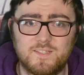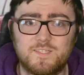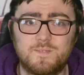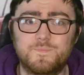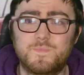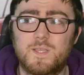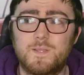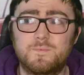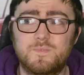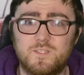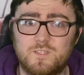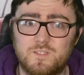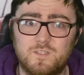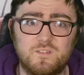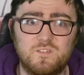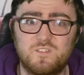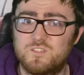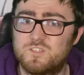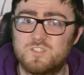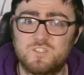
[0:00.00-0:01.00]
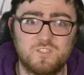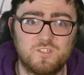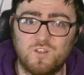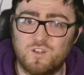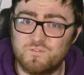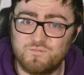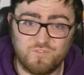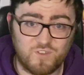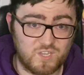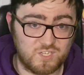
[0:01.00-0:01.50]
sometimes it's good to just
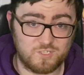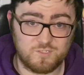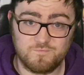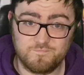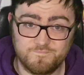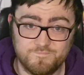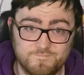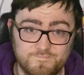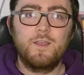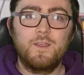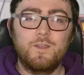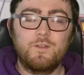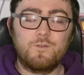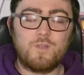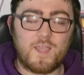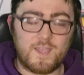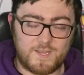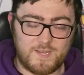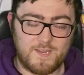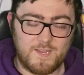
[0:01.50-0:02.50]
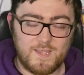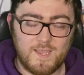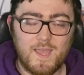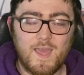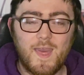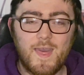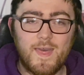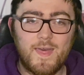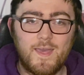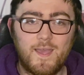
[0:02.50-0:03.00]
start fresh. Right,
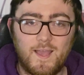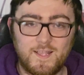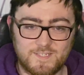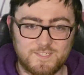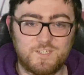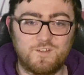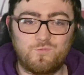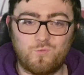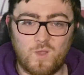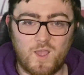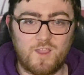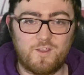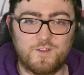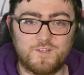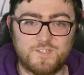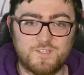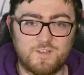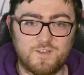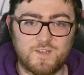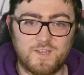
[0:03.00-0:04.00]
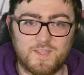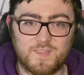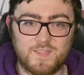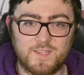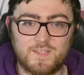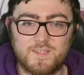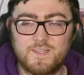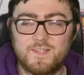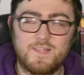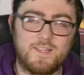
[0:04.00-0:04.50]
that's enough wiring talk, I
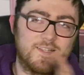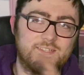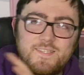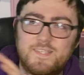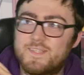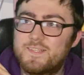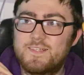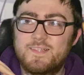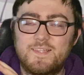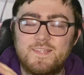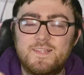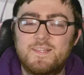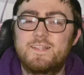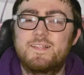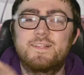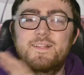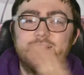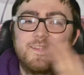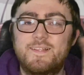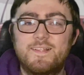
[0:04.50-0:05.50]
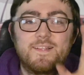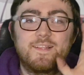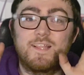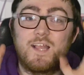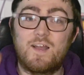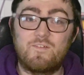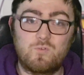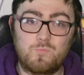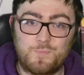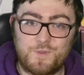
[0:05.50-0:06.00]
think. Let's
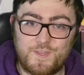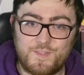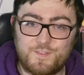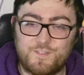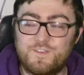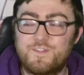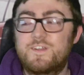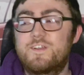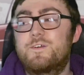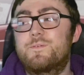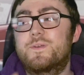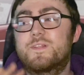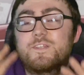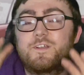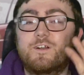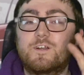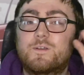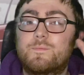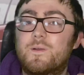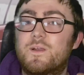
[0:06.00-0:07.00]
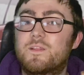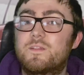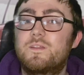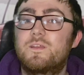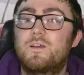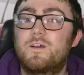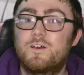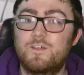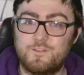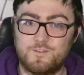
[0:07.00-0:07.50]
have a breather and we'll talk about
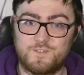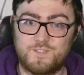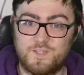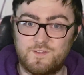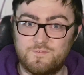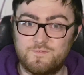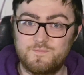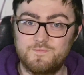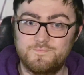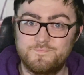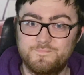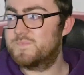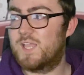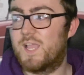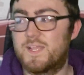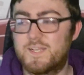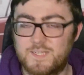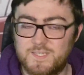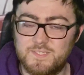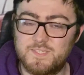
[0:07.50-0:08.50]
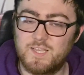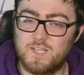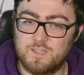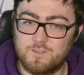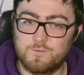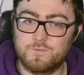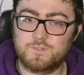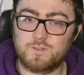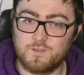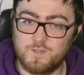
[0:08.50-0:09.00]
other stuff. I did tell
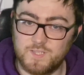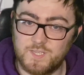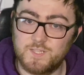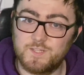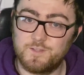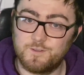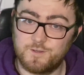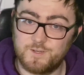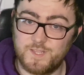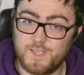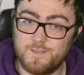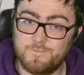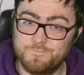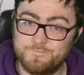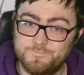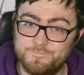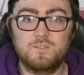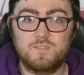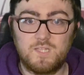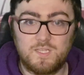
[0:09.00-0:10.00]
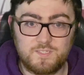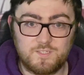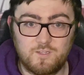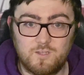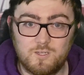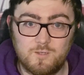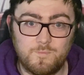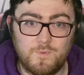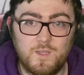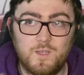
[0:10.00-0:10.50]
you it was going to get nerdy. So let's
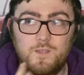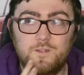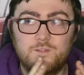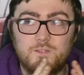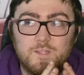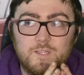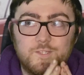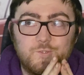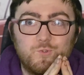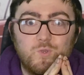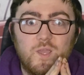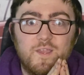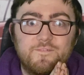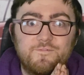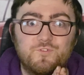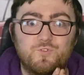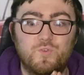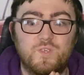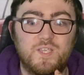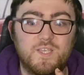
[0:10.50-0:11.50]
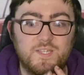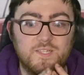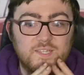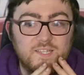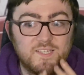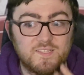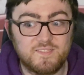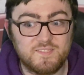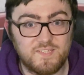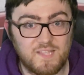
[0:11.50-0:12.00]
talk about the drivetrain
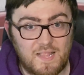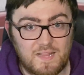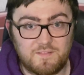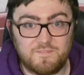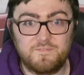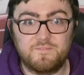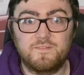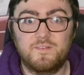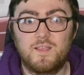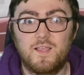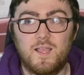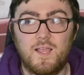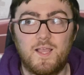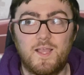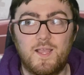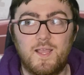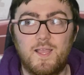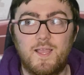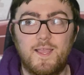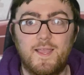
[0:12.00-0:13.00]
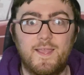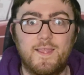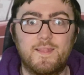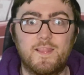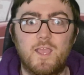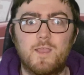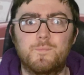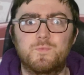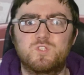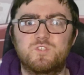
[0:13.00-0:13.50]
itself and
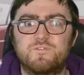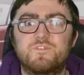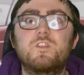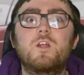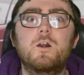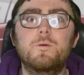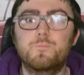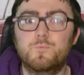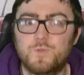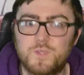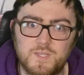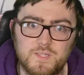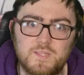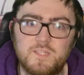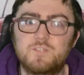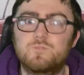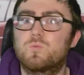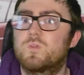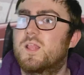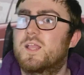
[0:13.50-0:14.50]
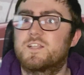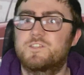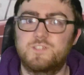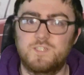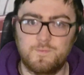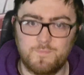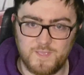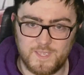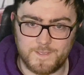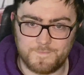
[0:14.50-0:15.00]
how much of an upgrade this will
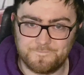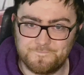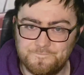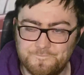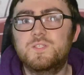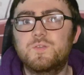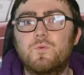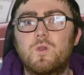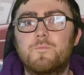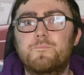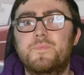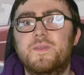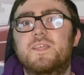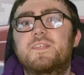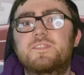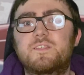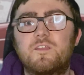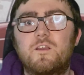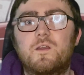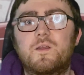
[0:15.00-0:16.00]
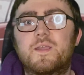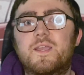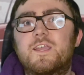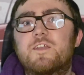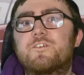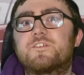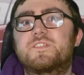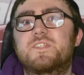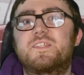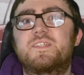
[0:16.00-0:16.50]
actually be. So our base car here is a